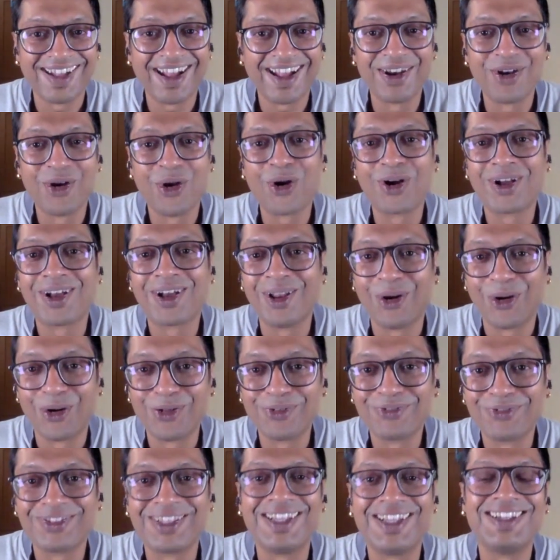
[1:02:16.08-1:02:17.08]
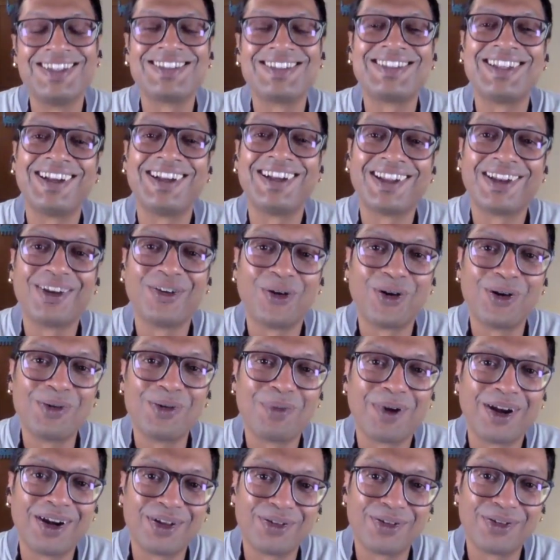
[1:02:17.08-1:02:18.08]
unlock a lot of things that are
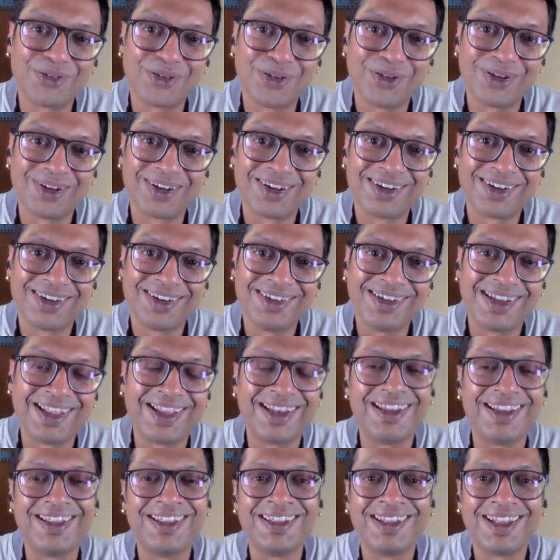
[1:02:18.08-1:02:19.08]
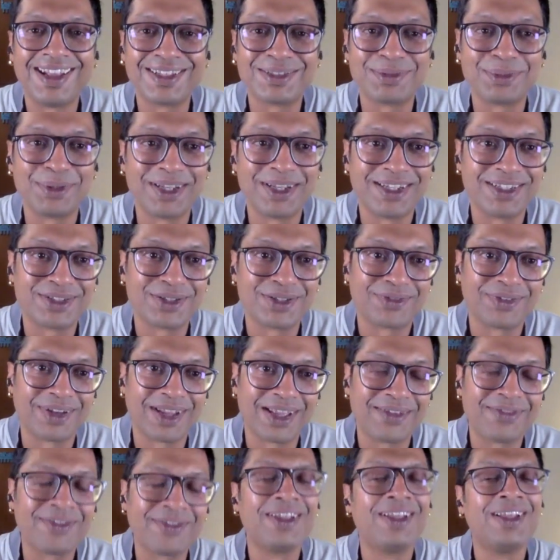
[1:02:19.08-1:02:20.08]
not part of your daily experience of
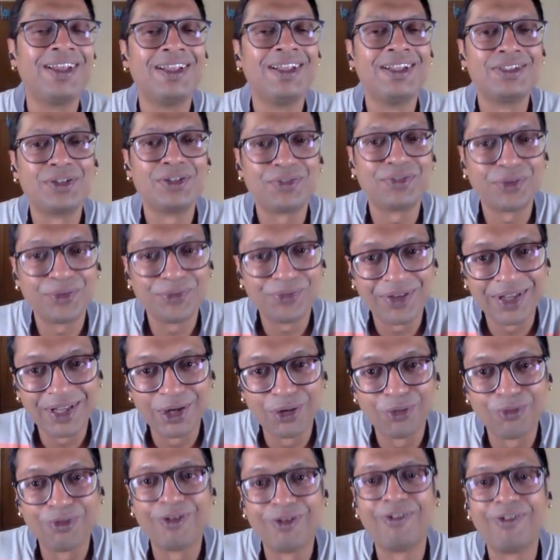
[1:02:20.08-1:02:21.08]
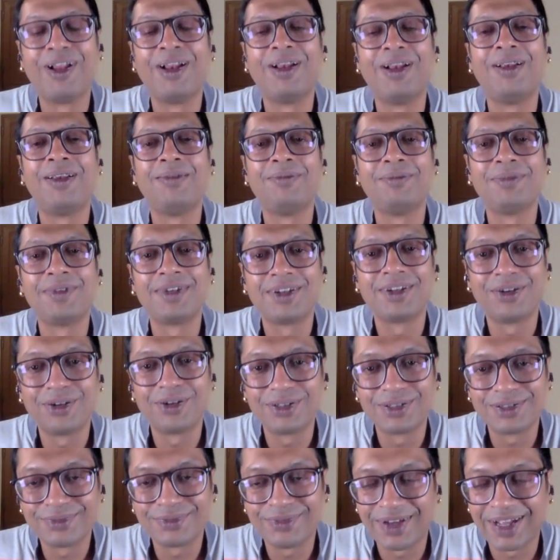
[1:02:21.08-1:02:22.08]
life. So if you feel overwhelmed,
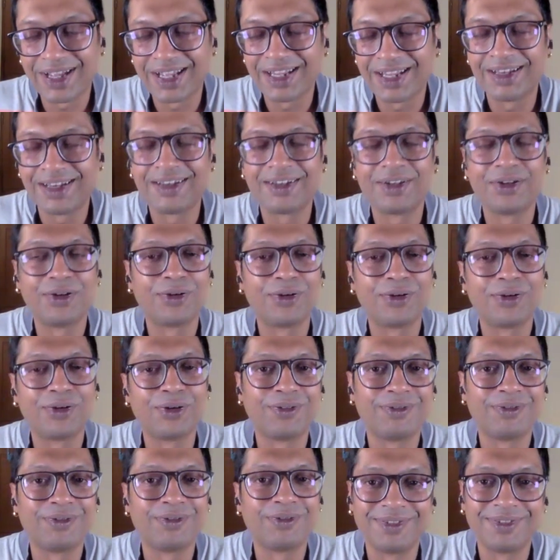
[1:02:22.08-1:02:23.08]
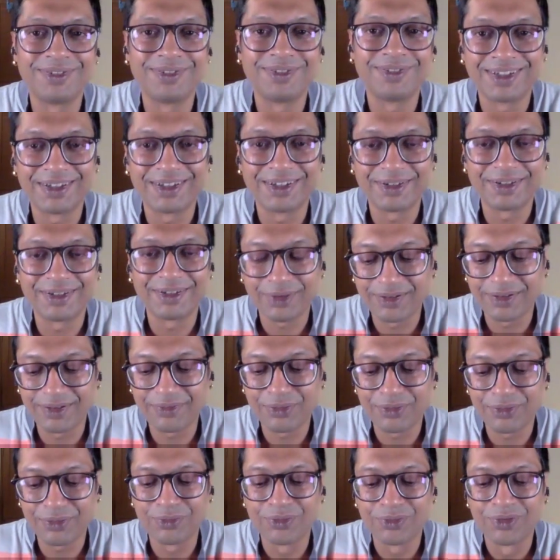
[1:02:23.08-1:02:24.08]
it's fine. If
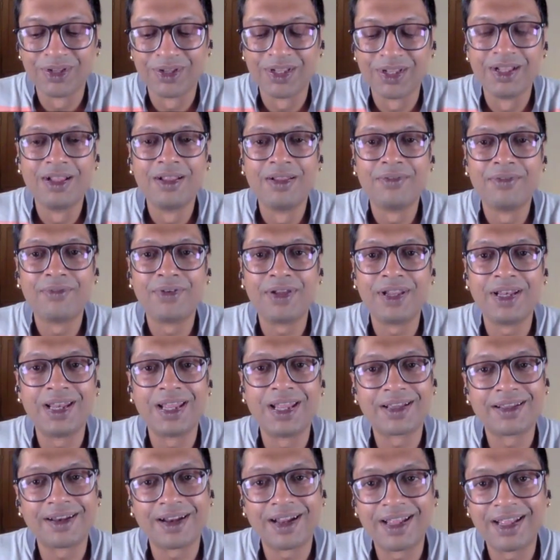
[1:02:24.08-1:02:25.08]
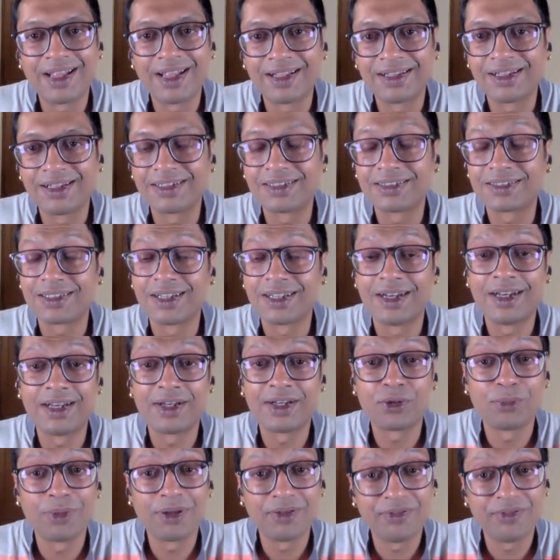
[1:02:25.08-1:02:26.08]
you feel like crying, that's
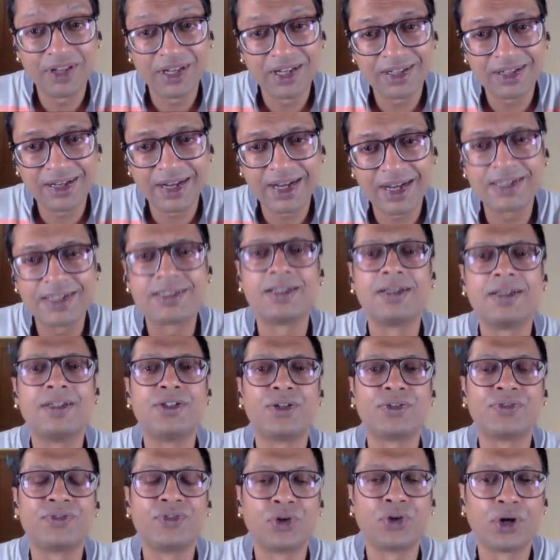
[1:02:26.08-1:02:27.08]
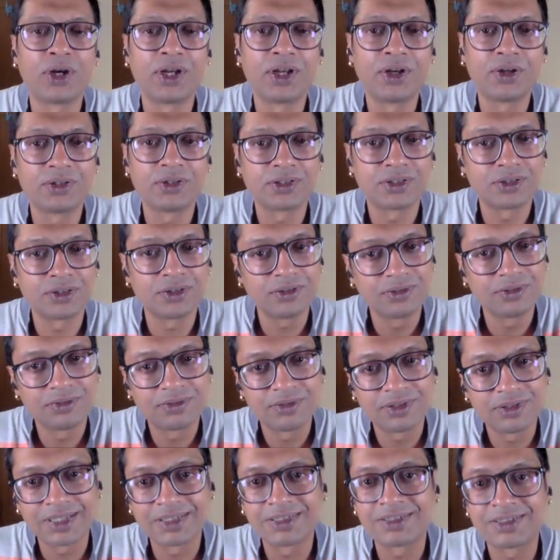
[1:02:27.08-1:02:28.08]
great. You may feel a great surge of joy also.
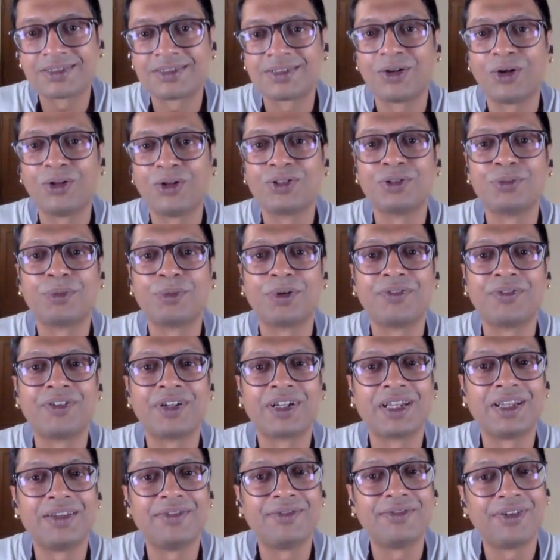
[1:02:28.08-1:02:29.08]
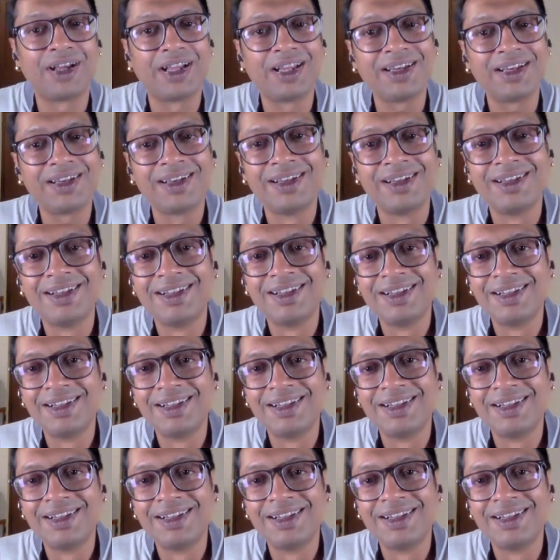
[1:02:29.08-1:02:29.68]
That's also perfectly fine.